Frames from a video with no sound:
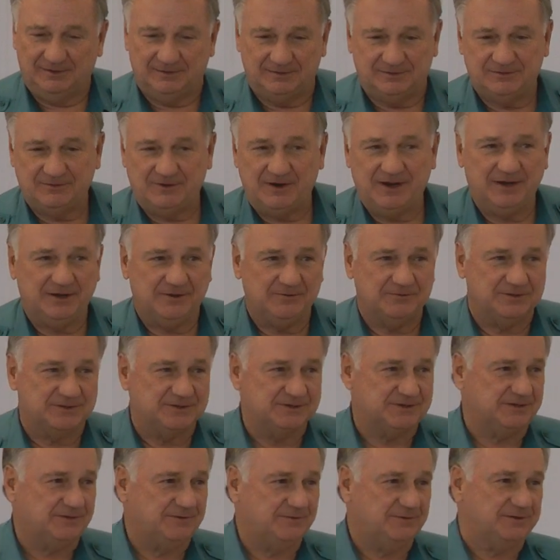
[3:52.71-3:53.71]
the Durango
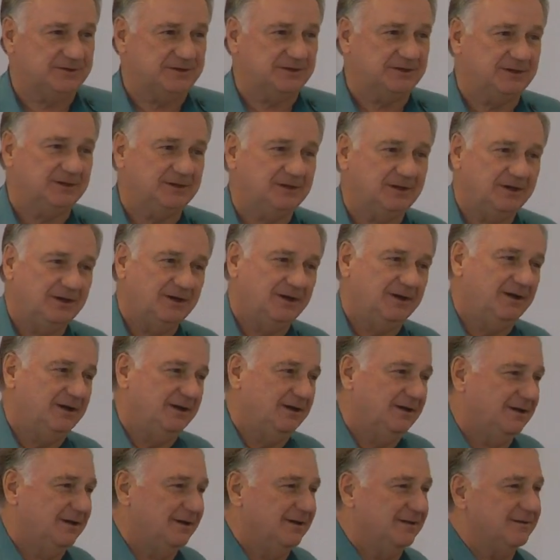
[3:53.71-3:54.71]
and Silverton
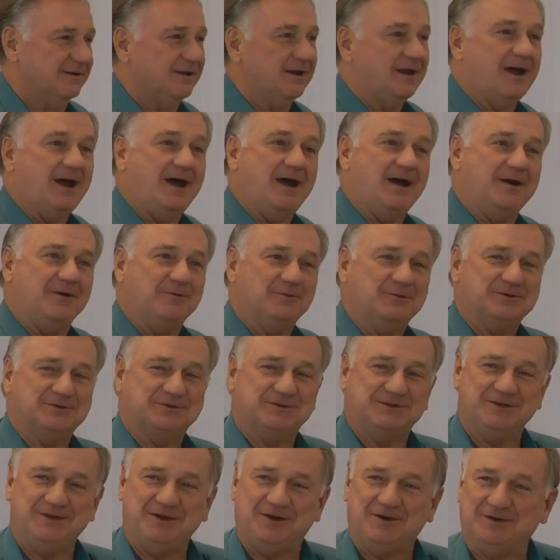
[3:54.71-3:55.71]
that I
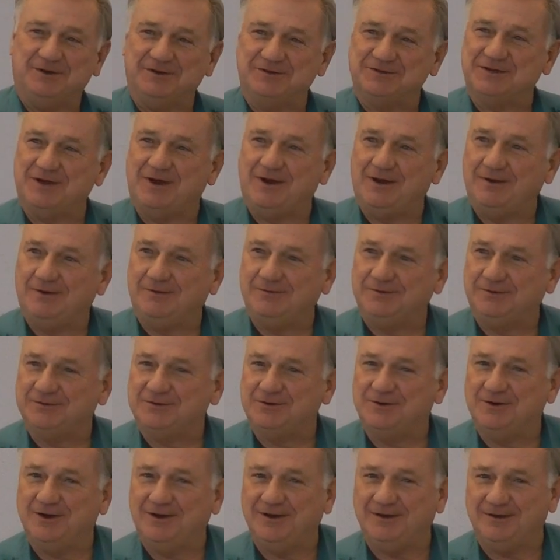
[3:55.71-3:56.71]
was the youngest guy on the
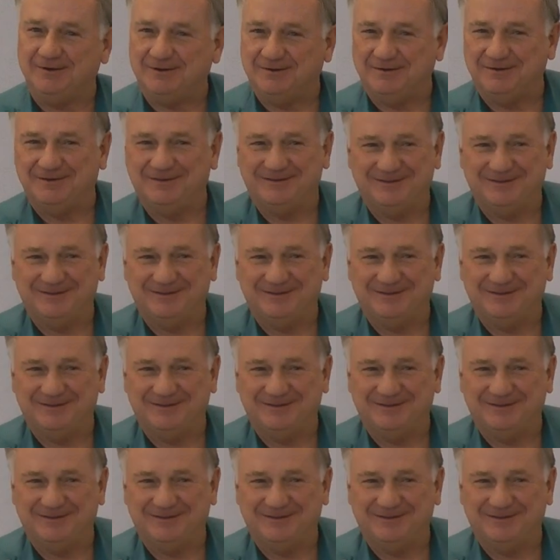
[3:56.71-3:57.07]
train.